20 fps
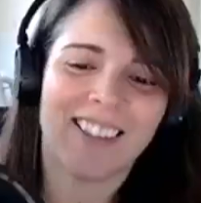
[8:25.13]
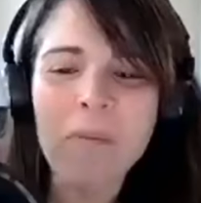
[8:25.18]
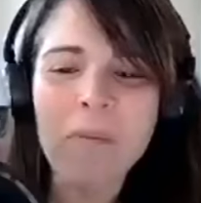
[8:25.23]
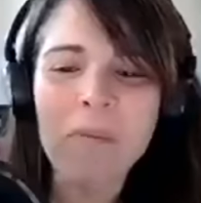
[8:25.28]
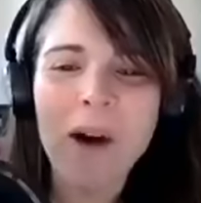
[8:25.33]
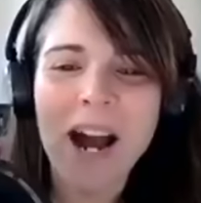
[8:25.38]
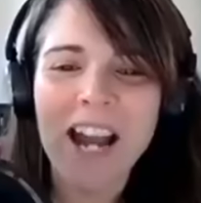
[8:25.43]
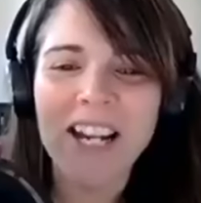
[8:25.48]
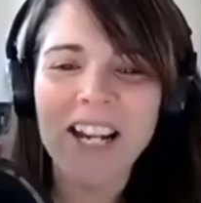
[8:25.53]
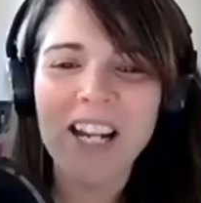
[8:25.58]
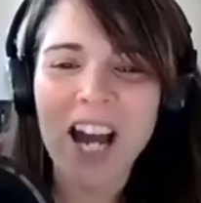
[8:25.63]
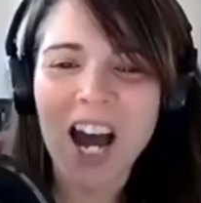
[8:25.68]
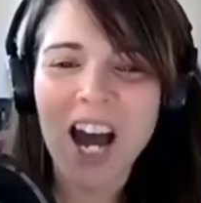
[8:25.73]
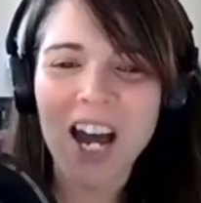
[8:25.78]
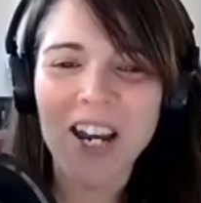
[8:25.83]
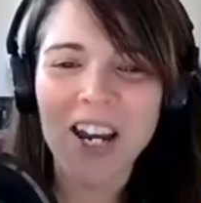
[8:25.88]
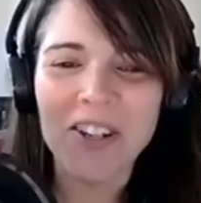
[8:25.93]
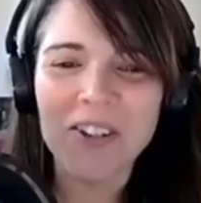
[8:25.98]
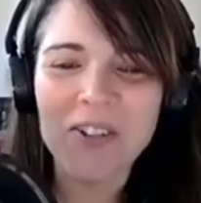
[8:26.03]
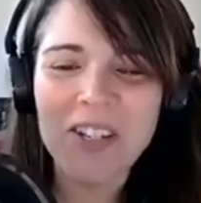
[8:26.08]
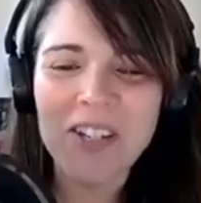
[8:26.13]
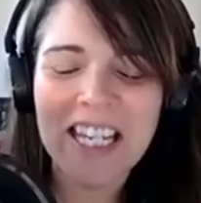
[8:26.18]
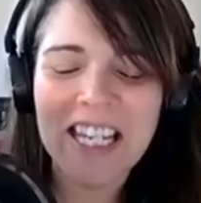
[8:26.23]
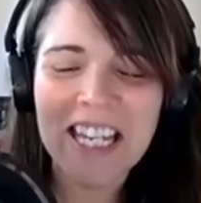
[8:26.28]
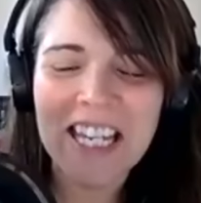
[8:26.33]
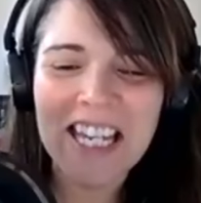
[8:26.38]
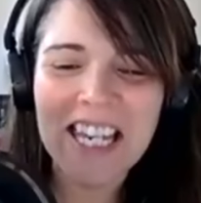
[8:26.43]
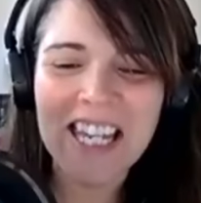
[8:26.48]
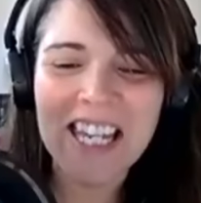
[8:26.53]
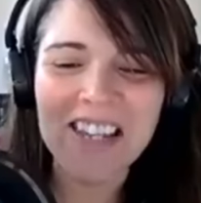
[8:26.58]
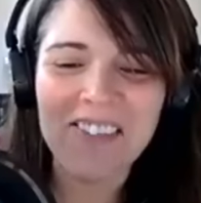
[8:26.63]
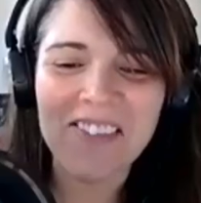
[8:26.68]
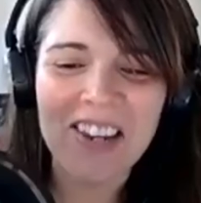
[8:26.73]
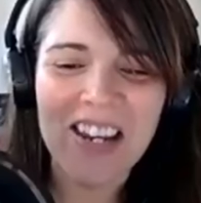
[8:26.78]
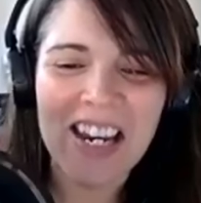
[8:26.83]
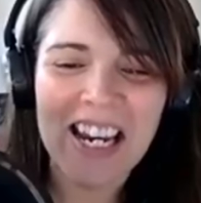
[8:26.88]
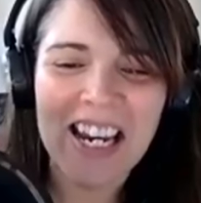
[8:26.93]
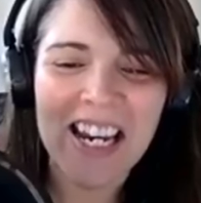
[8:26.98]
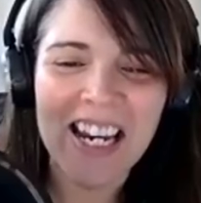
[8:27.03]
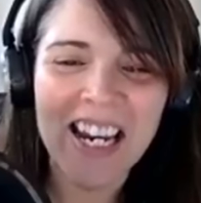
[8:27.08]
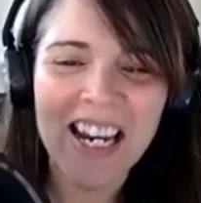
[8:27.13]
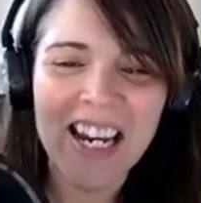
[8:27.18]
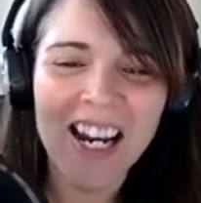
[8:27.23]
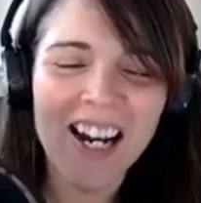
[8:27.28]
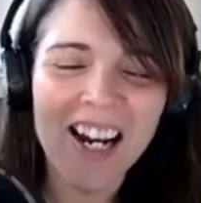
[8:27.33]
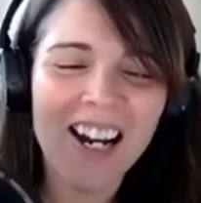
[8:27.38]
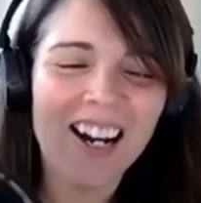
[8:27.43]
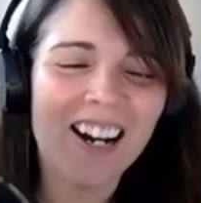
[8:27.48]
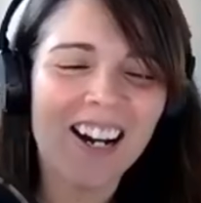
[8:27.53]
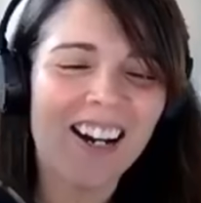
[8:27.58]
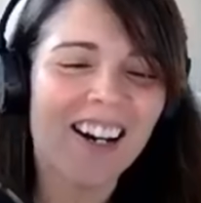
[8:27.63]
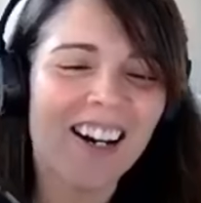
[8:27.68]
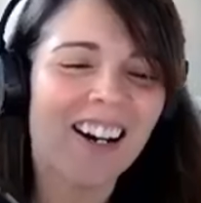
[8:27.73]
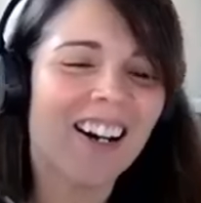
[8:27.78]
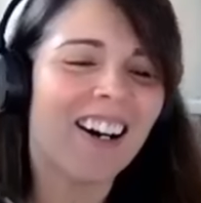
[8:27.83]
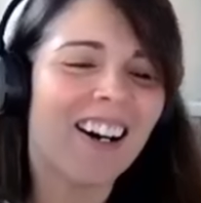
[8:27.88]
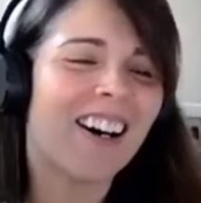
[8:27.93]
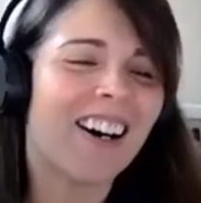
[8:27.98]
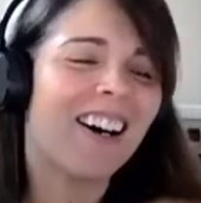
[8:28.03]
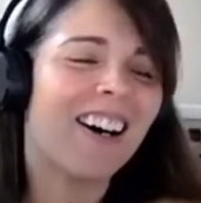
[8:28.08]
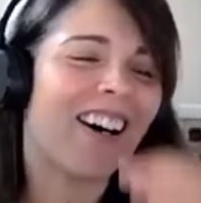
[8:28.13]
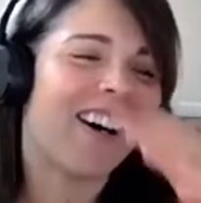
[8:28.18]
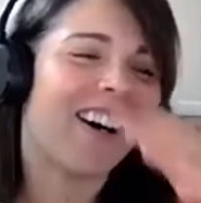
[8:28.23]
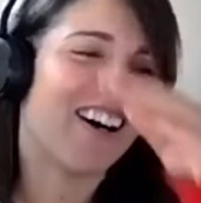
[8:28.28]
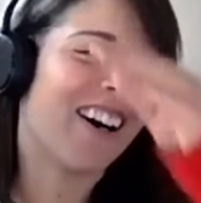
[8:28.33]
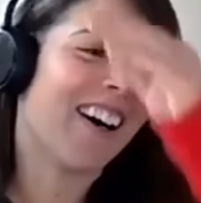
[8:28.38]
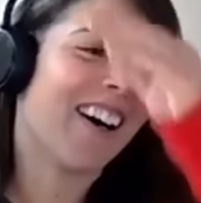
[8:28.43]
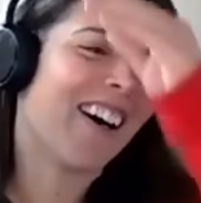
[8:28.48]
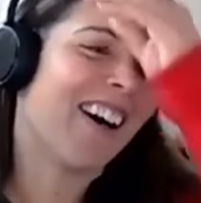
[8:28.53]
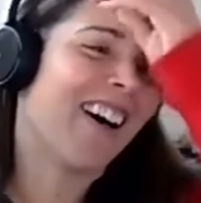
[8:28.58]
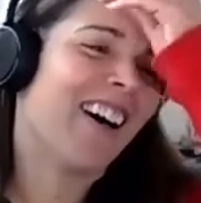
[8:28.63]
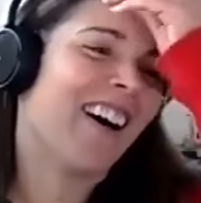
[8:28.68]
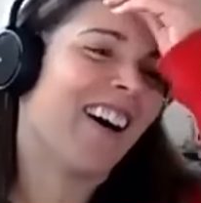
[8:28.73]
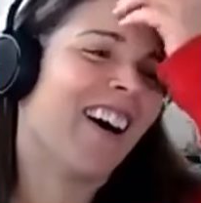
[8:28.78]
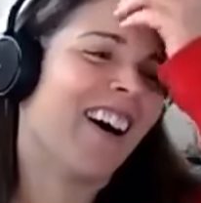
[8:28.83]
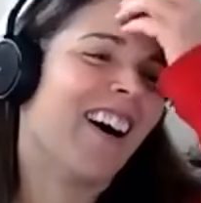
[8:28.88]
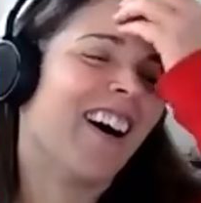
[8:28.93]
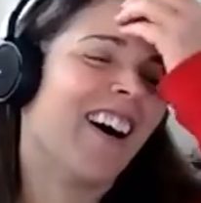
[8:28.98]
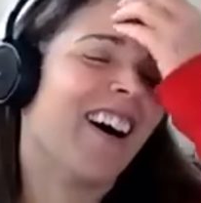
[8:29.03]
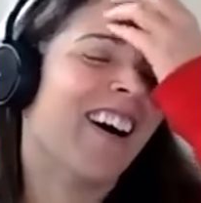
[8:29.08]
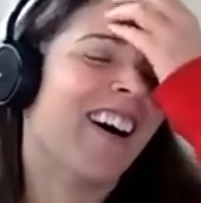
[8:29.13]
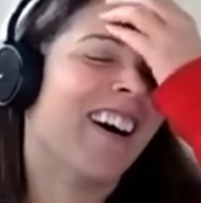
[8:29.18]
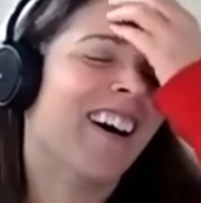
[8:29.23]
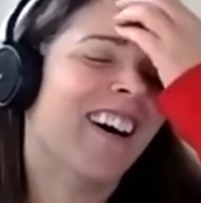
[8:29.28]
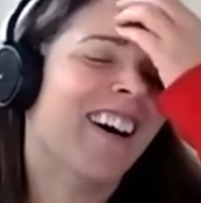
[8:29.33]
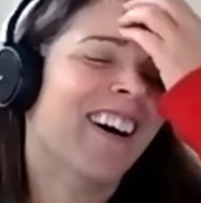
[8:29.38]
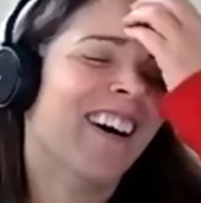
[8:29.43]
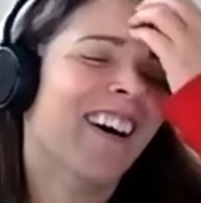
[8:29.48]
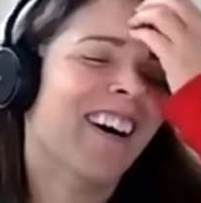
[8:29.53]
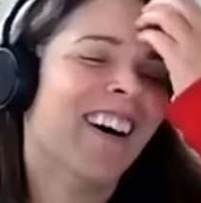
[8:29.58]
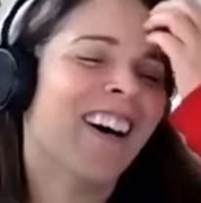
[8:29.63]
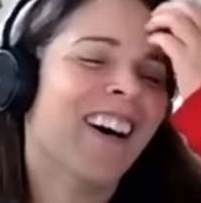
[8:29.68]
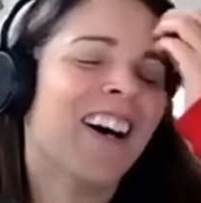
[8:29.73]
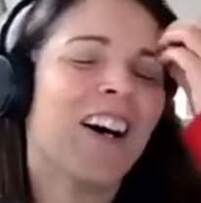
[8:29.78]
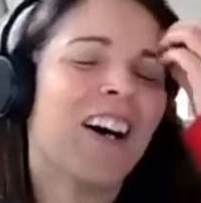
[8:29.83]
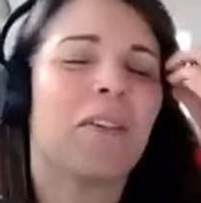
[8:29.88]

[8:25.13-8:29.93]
my God, are you kidding me? Oh, I